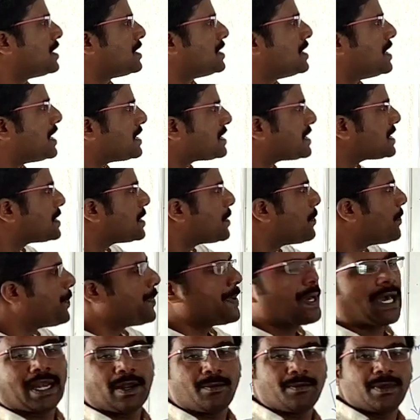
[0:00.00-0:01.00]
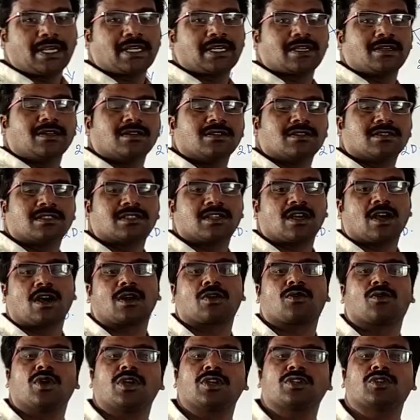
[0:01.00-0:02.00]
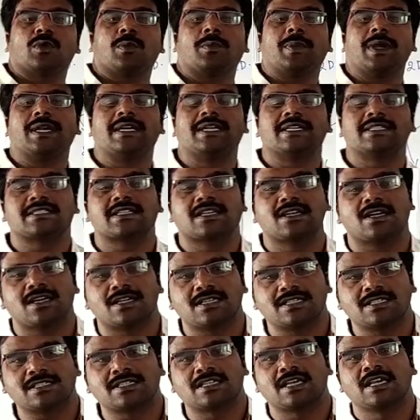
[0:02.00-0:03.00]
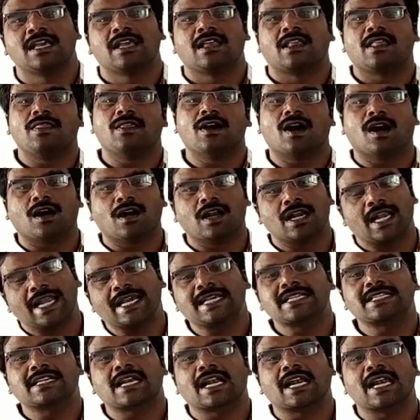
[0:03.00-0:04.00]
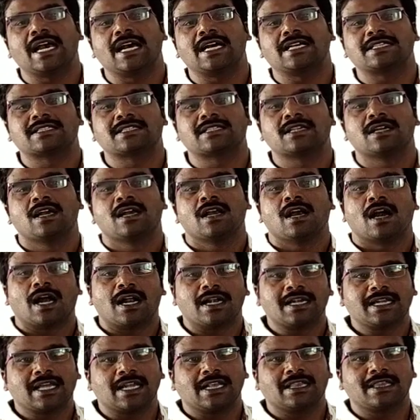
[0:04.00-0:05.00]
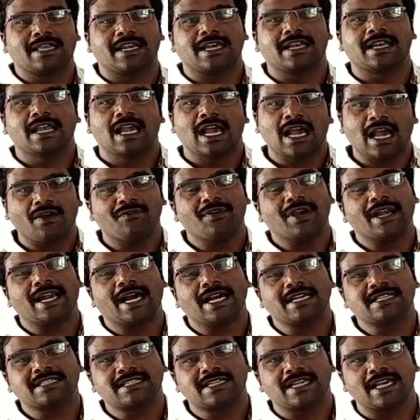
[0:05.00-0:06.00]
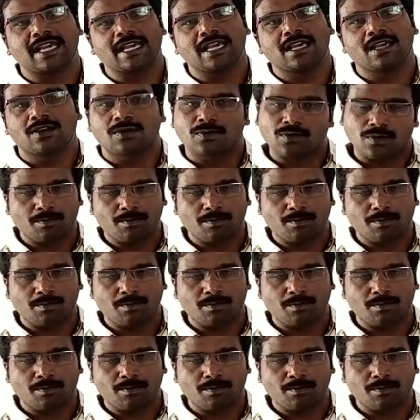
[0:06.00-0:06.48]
These parameters are going to be discussed in the next class. Until then, have a nice day.